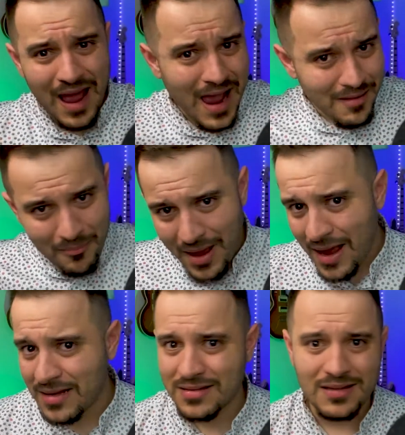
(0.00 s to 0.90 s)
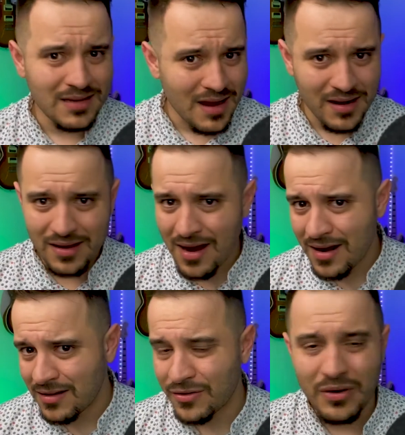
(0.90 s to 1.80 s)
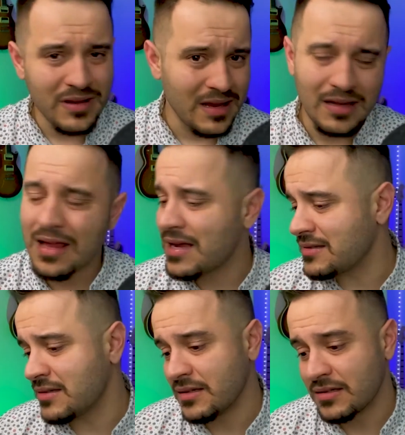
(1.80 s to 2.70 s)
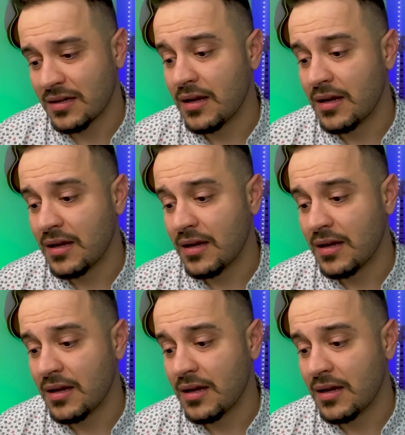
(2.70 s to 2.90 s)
IMAX and yada yada, 3D glasses.